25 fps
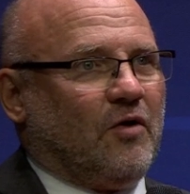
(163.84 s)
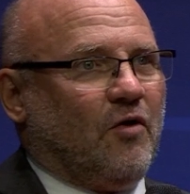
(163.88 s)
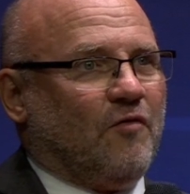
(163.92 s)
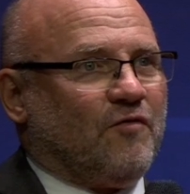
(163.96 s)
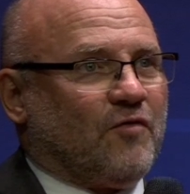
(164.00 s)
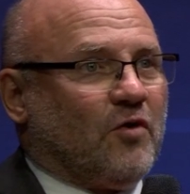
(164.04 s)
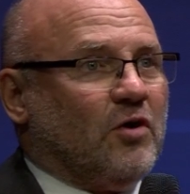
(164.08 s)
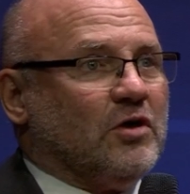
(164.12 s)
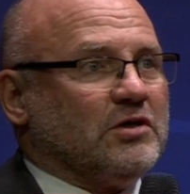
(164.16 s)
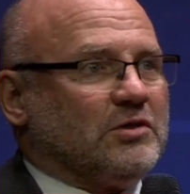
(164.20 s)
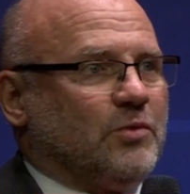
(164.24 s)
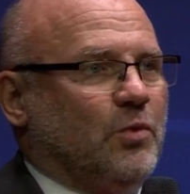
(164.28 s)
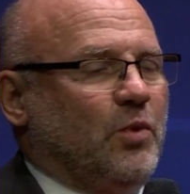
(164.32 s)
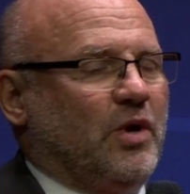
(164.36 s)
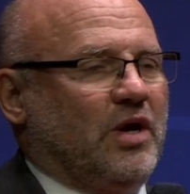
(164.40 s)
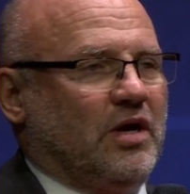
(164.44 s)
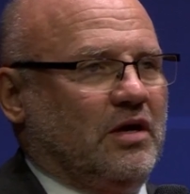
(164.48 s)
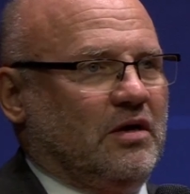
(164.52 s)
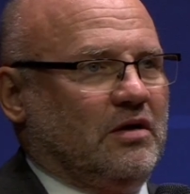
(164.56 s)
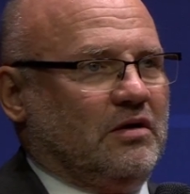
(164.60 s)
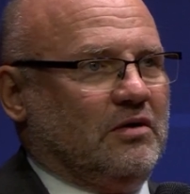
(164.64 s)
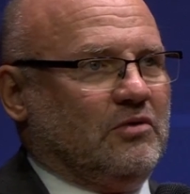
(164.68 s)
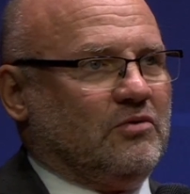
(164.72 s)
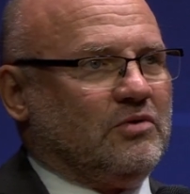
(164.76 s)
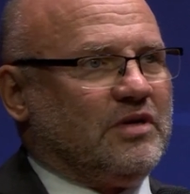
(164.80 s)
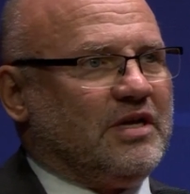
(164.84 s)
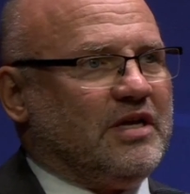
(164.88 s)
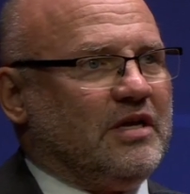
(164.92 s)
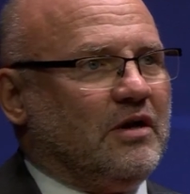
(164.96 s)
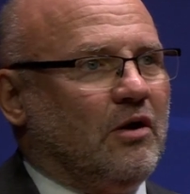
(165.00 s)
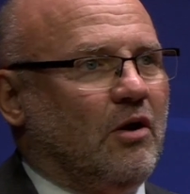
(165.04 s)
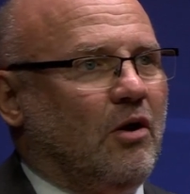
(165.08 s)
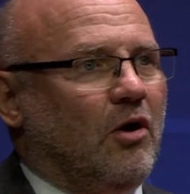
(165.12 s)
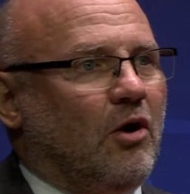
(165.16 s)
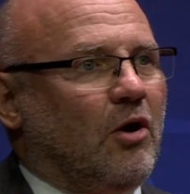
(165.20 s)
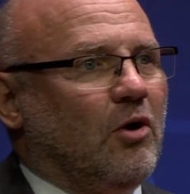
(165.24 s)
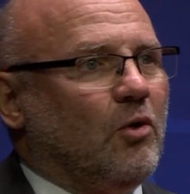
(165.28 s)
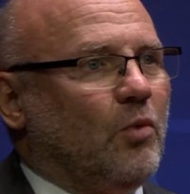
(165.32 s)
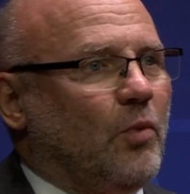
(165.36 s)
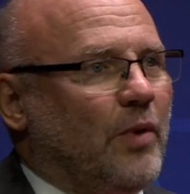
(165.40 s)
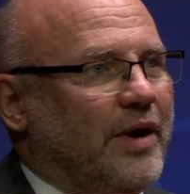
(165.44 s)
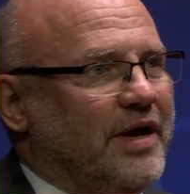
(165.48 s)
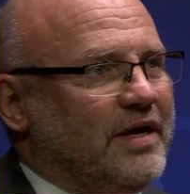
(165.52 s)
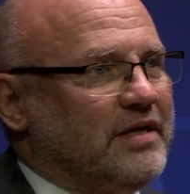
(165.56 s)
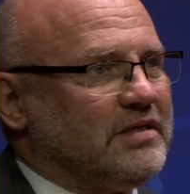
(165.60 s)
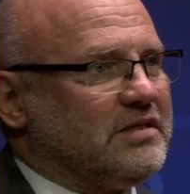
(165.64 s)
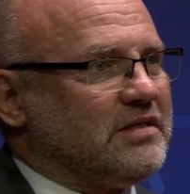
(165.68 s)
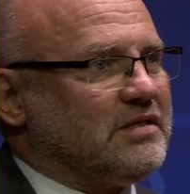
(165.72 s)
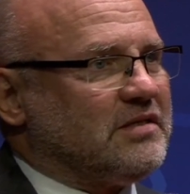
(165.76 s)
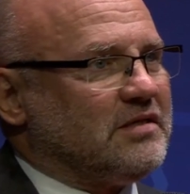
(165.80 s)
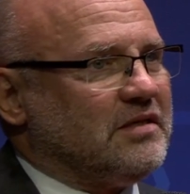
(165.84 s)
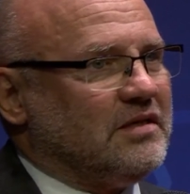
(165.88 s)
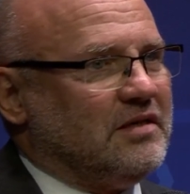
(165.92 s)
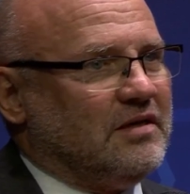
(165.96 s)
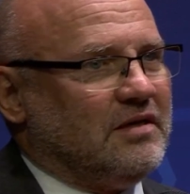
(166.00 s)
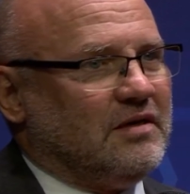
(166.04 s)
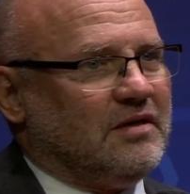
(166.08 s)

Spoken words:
of course, we are looking always